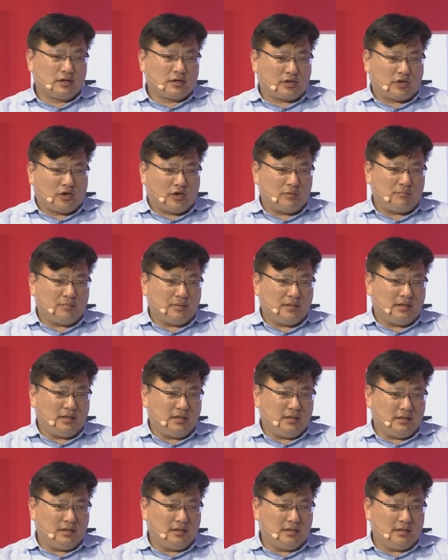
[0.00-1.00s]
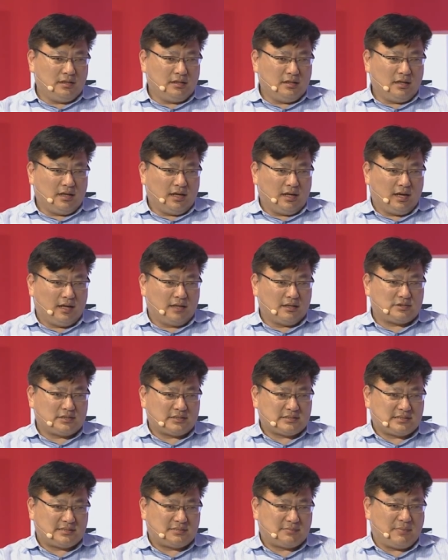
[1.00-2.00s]
could be uh,
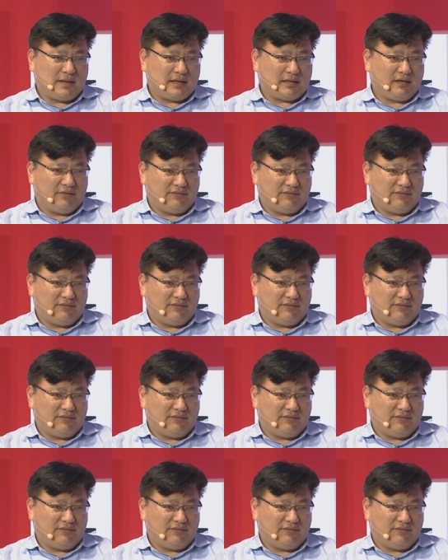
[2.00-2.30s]
just as big,